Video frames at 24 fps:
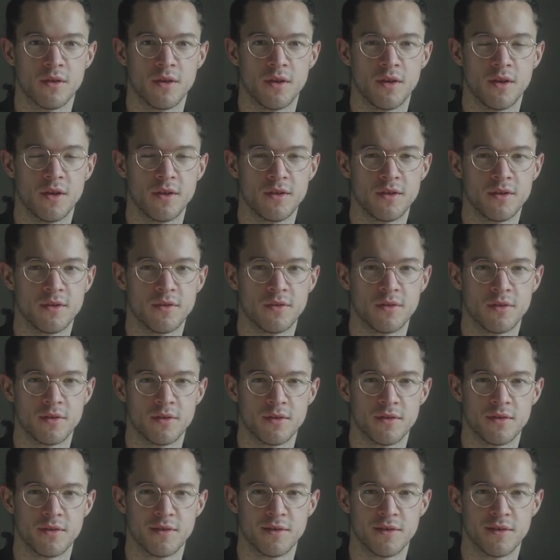I've
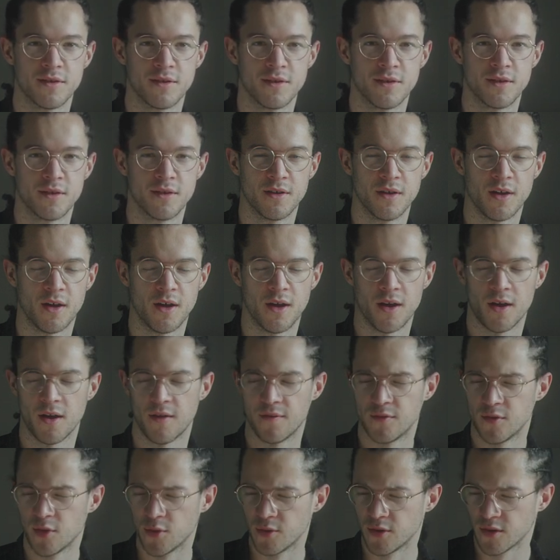
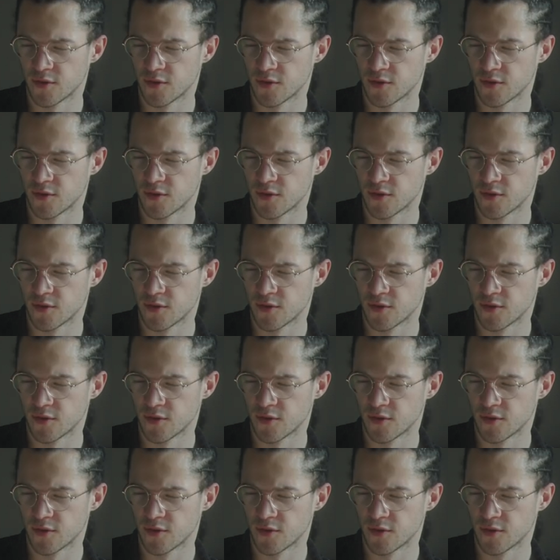known